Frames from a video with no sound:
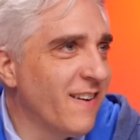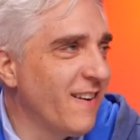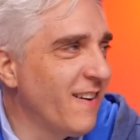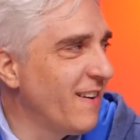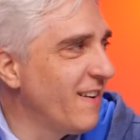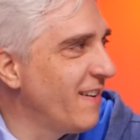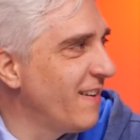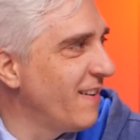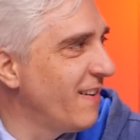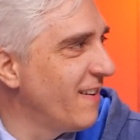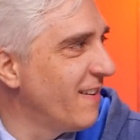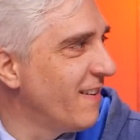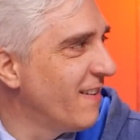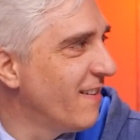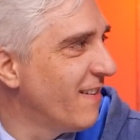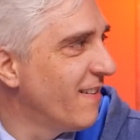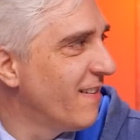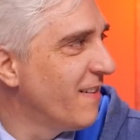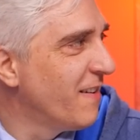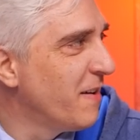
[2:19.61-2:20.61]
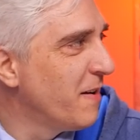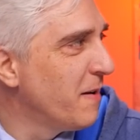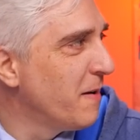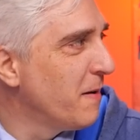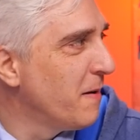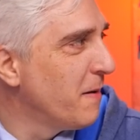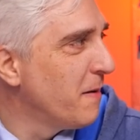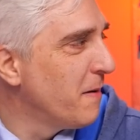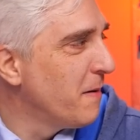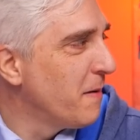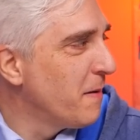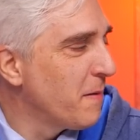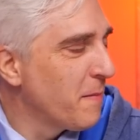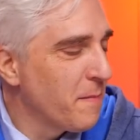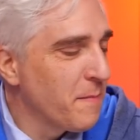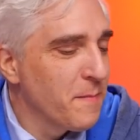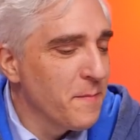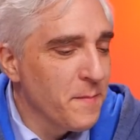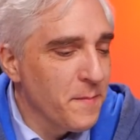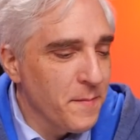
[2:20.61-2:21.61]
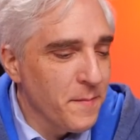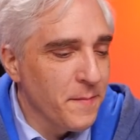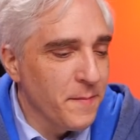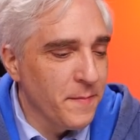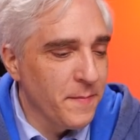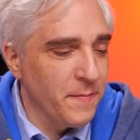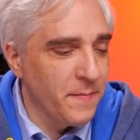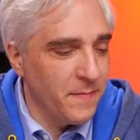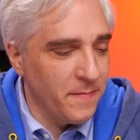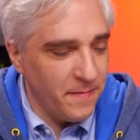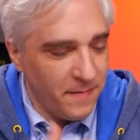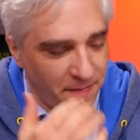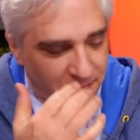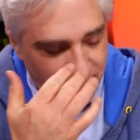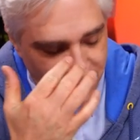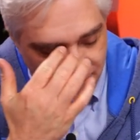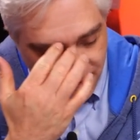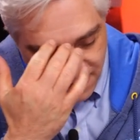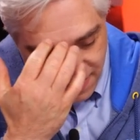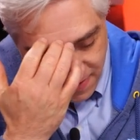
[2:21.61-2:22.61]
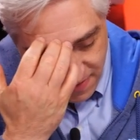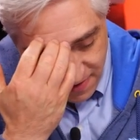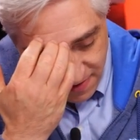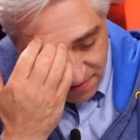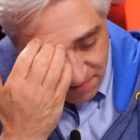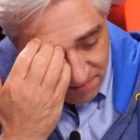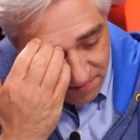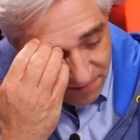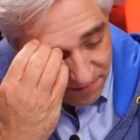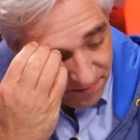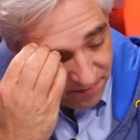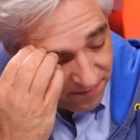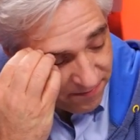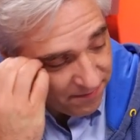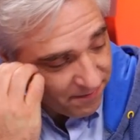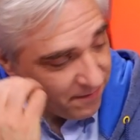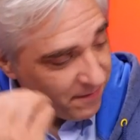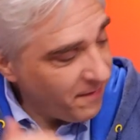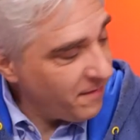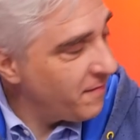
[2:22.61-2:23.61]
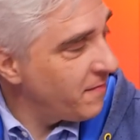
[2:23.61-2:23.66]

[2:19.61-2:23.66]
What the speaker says: [no speech]